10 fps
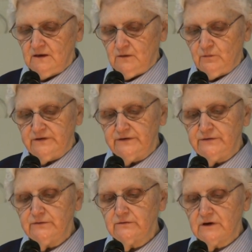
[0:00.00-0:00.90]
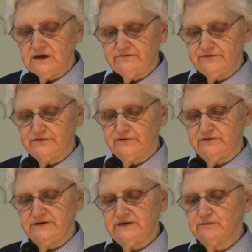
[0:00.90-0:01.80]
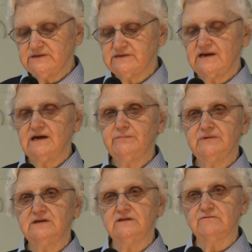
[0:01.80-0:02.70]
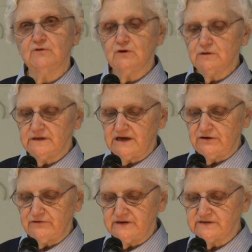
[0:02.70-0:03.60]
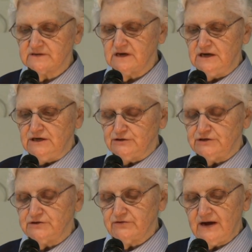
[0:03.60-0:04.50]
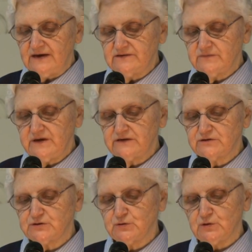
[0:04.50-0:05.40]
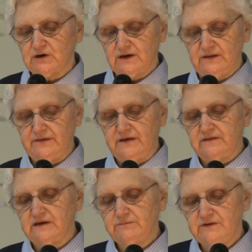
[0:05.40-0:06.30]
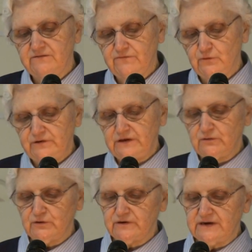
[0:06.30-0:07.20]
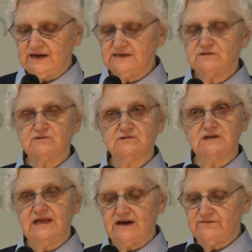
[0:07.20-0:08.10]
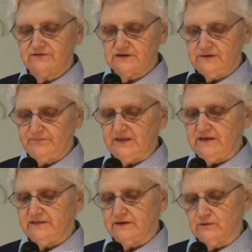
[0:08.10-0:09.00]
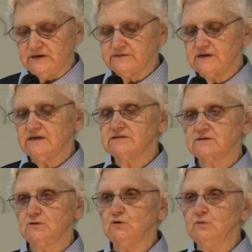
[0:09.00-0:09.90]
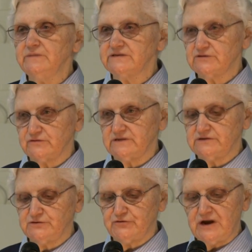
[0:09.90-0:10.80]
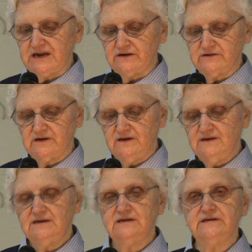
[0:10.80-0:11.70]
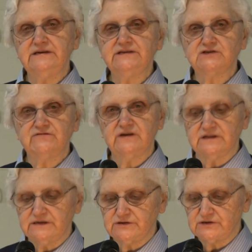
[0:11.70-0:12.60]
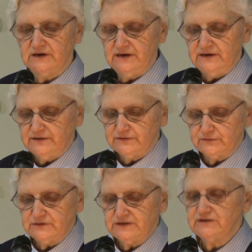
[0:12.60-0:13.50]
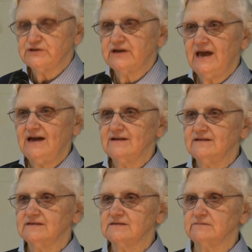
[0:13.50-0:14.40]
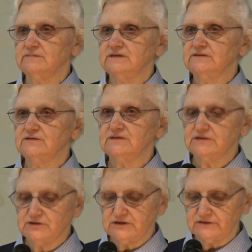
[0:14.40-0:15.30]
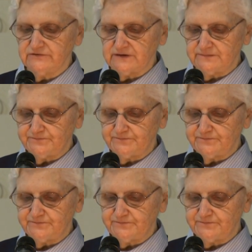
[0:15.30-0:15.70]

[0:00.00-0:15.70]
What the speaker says: When a new confraternity was set up in the rural areas, she tried to make sure that before the organizers left, there was a schoolmistress trained in each village to teach catechism to the children.